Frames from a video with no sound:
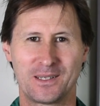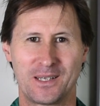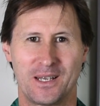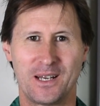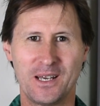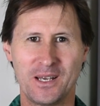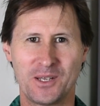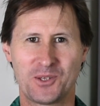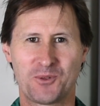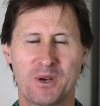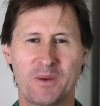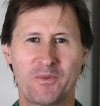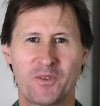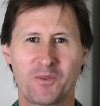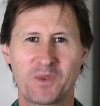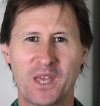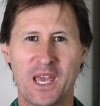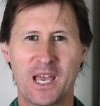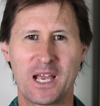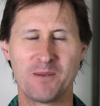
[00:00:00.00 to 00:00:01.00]
G'day, it's Rob
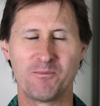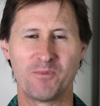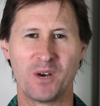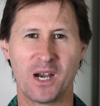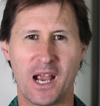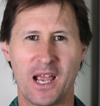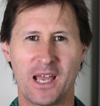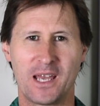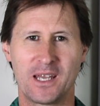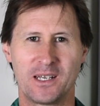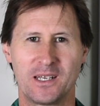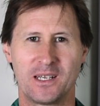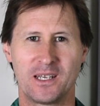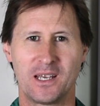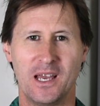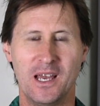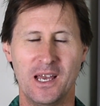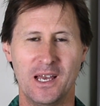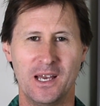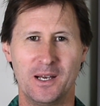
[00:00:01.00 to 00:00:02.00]
from Canberra, and
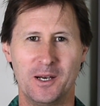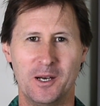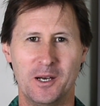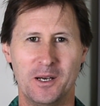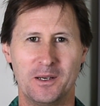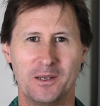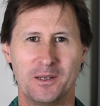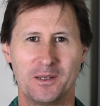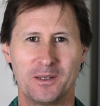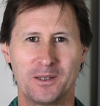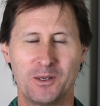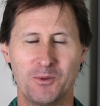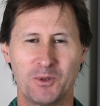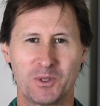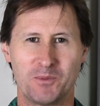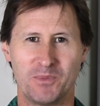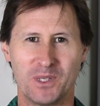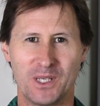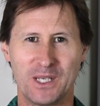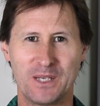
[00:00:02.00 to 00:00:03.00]
you
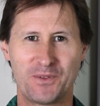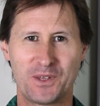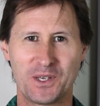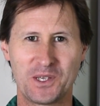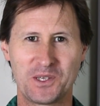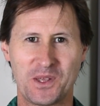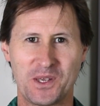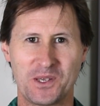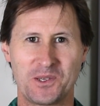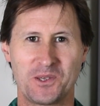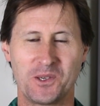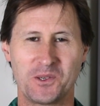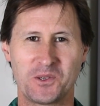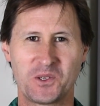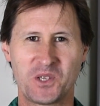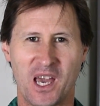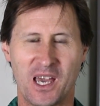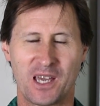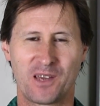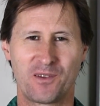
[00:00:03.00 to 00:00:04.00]
wouldn't believe this. This is
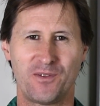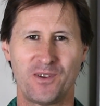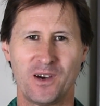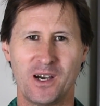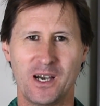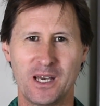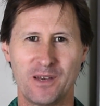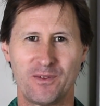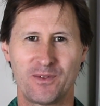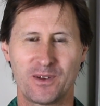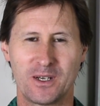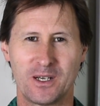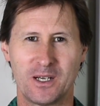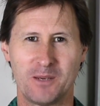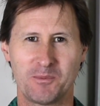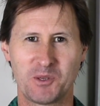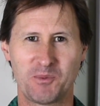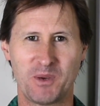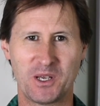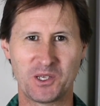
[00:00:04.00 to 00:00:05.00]
take five.
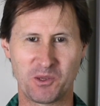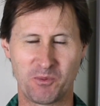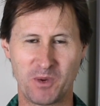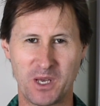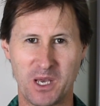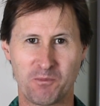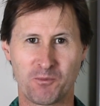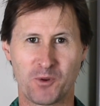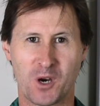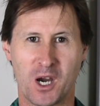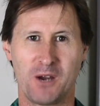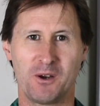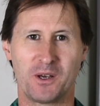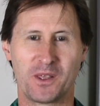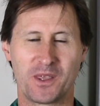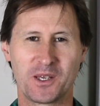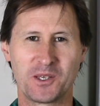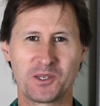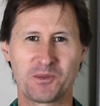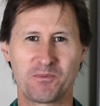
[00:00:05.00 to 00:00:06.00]
I'm supposed to be a pro
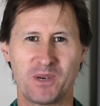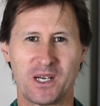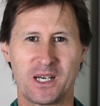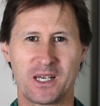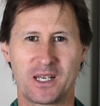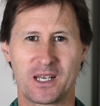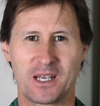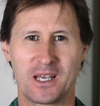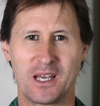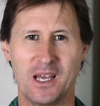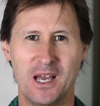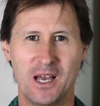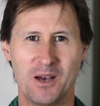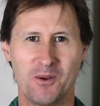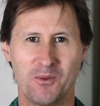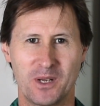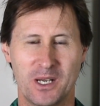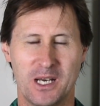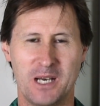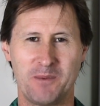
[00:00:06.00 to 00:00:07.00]
at this, but
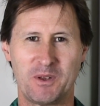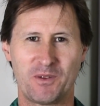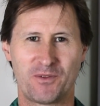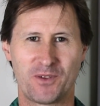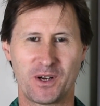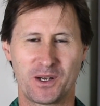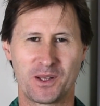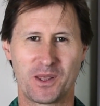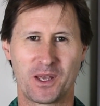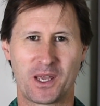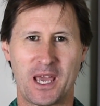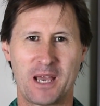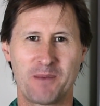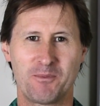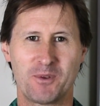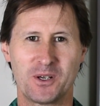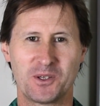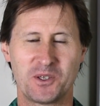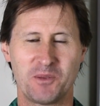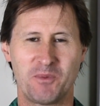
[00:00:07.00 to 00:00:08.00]
when I'm in front of the
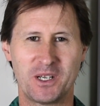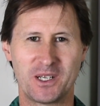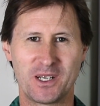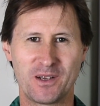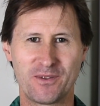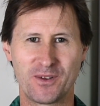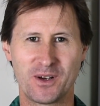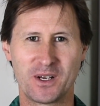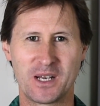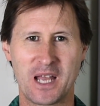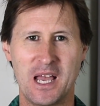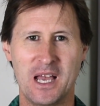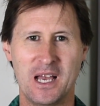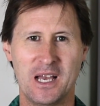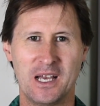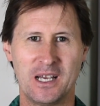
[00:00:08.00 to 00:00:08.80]
camera, it's a bit different.